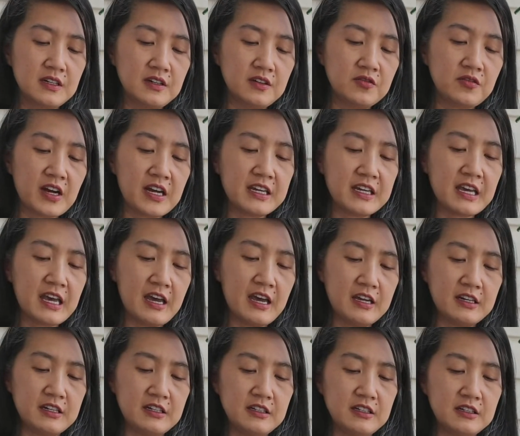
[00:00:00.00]
If I
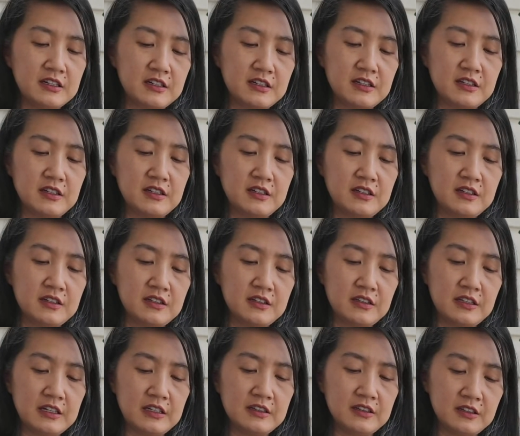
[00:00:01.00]
can,
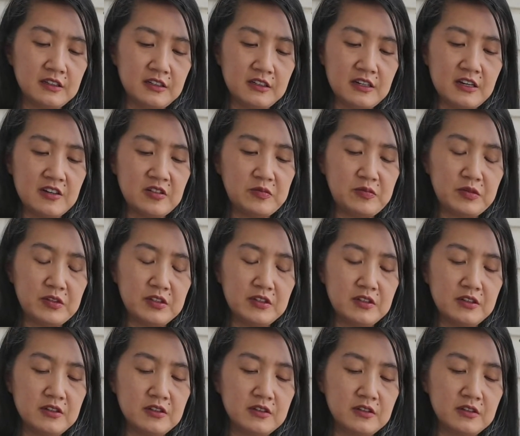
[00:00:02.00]
lately I've been